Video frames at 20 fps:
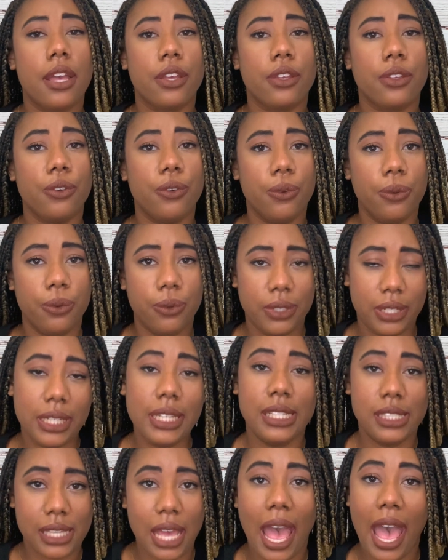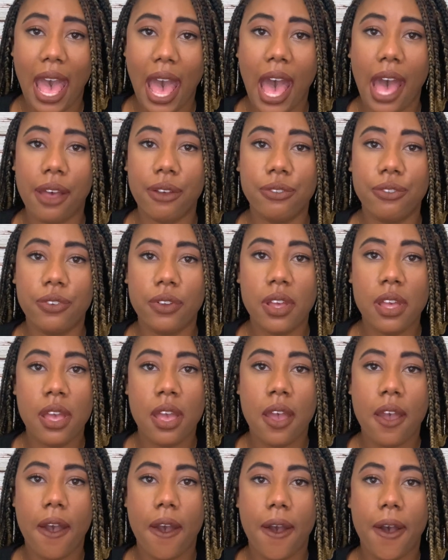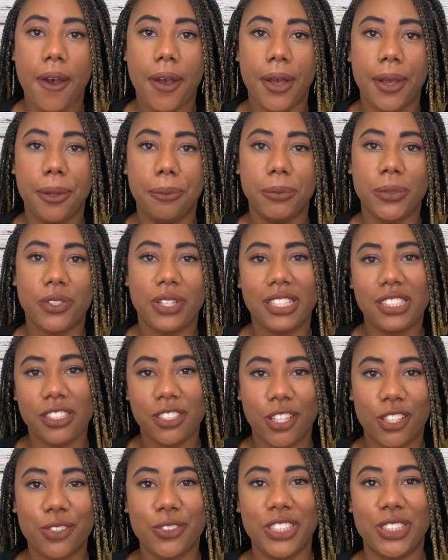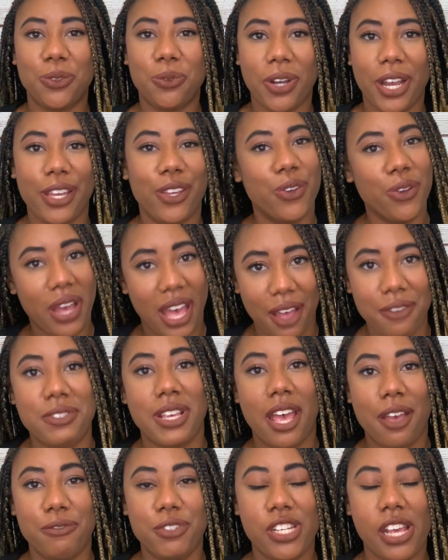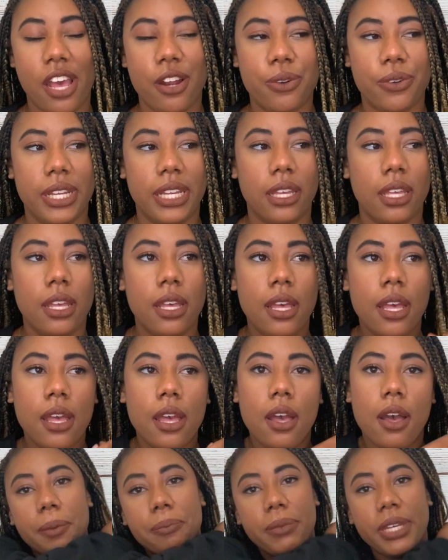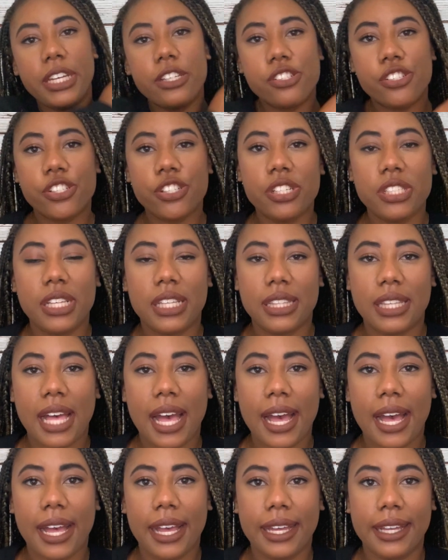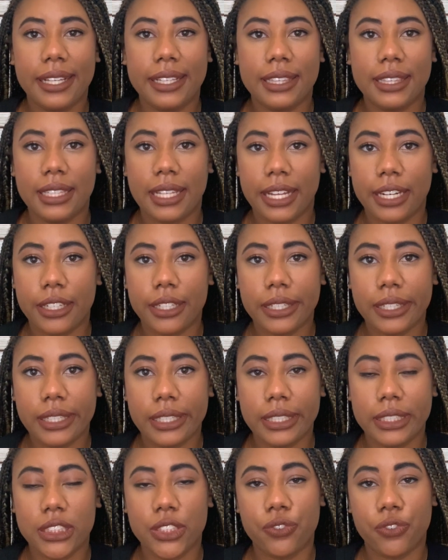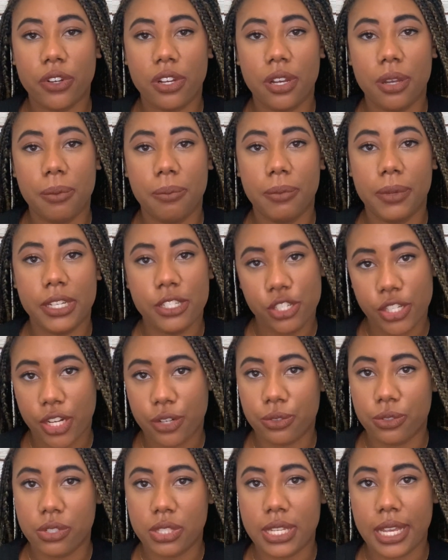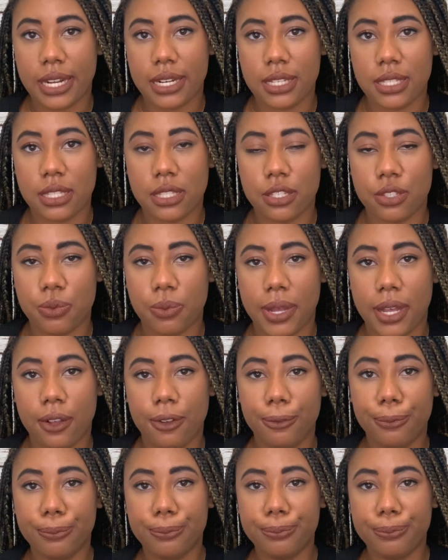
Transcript: you need to have, so that's another reason why you have to have shadowing, make sure that that letter is from a general dentist as well.